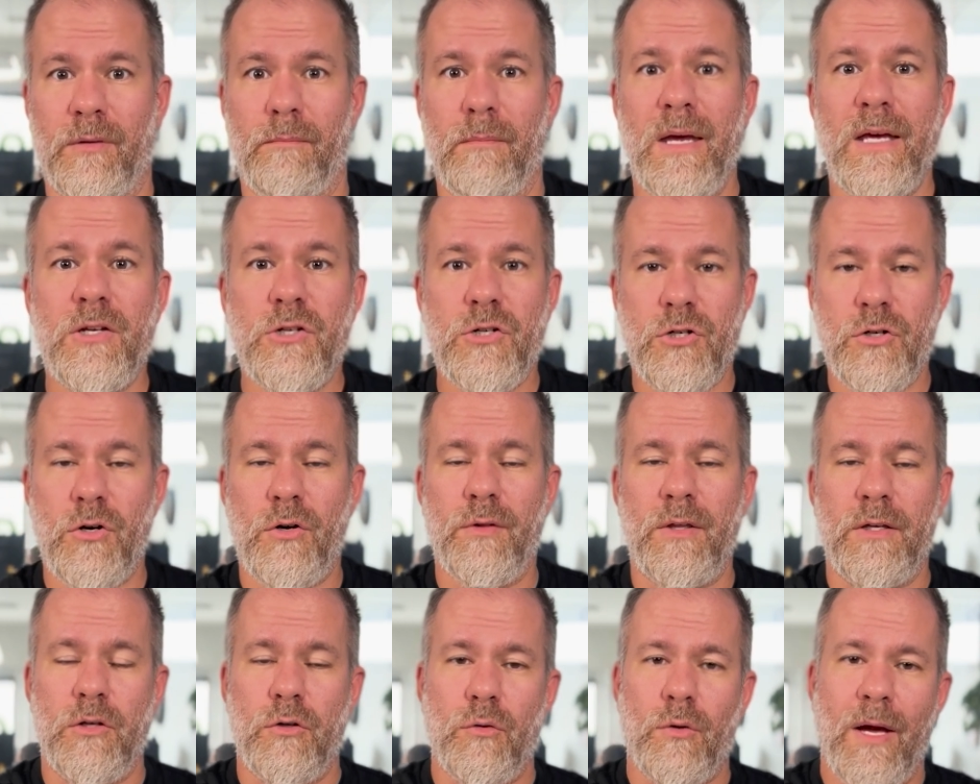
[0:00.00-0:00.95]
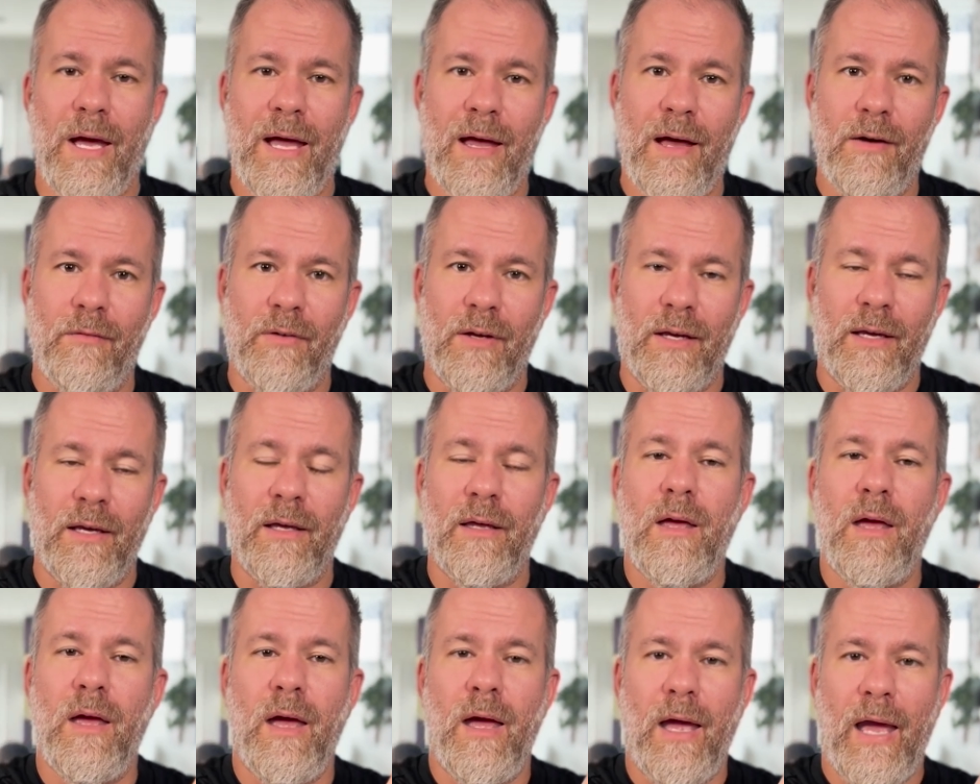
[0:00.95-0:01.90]
Make sure that you have a
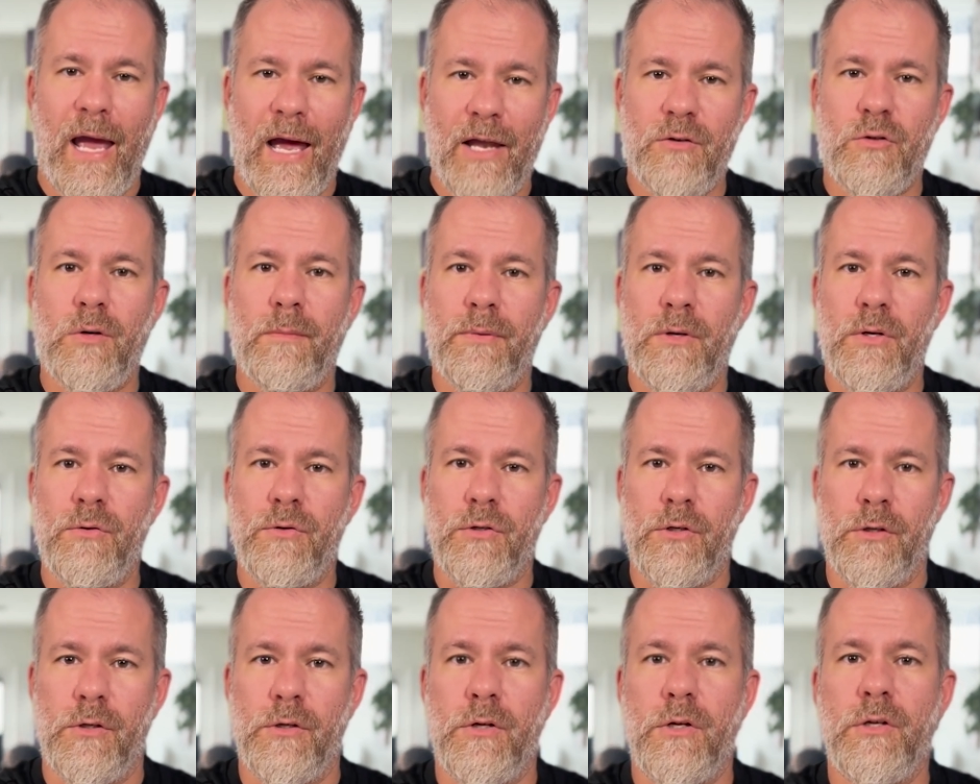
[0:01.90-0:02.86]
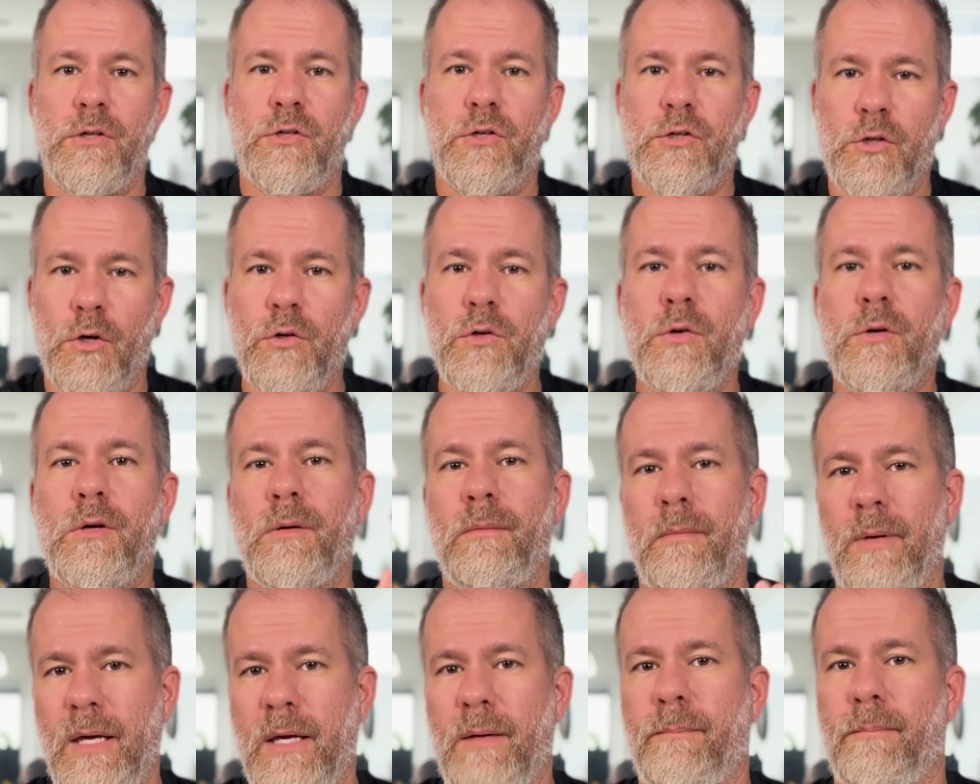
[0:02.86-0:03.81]
attribution so you
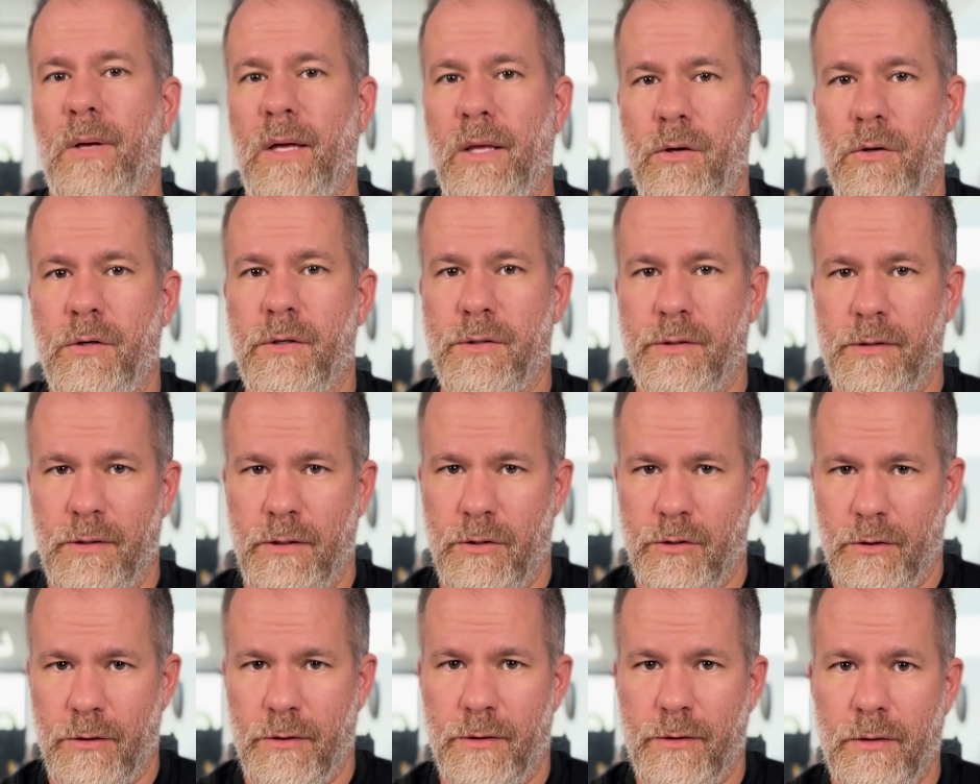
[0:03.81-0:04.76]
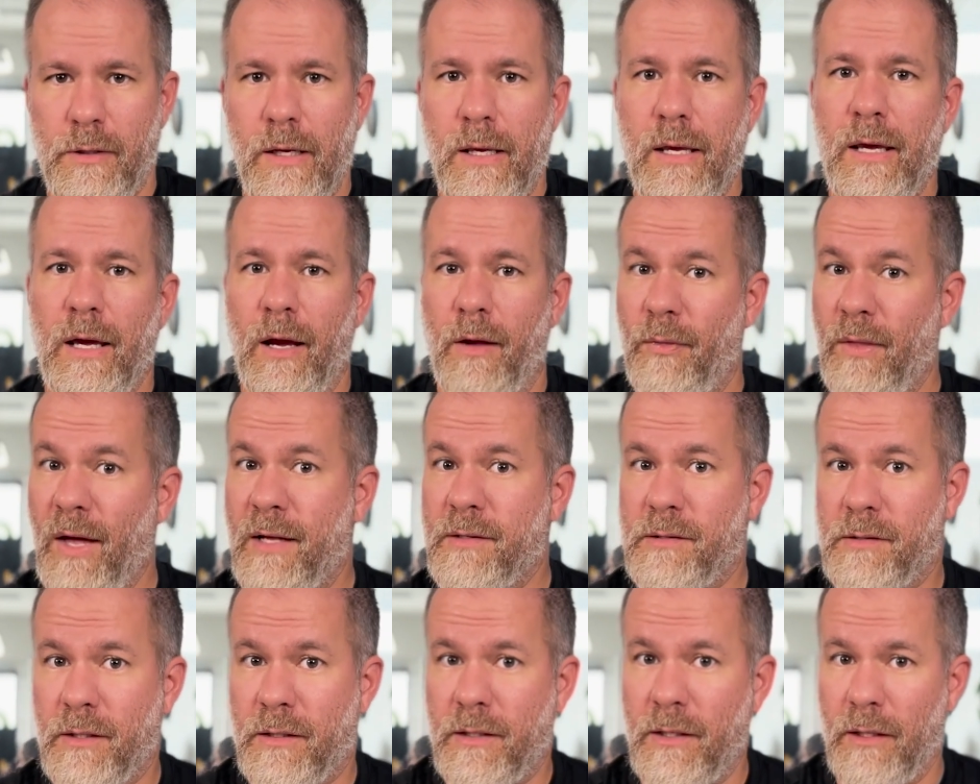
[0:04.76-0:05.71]
can make better decisions. And
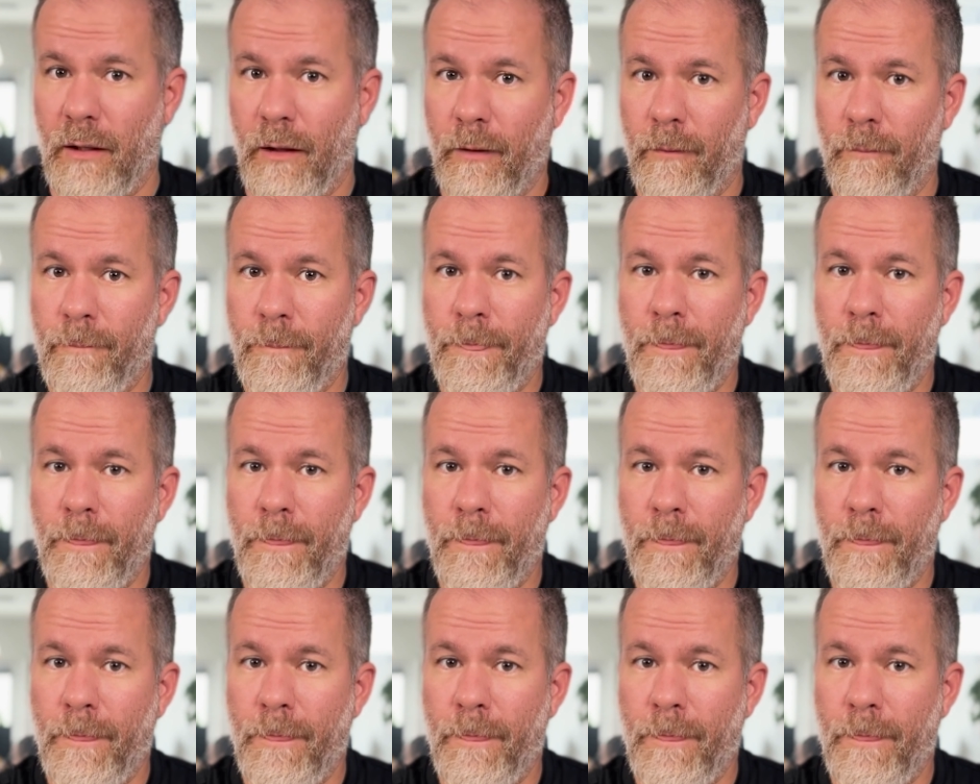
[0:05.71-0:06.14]
that's the key.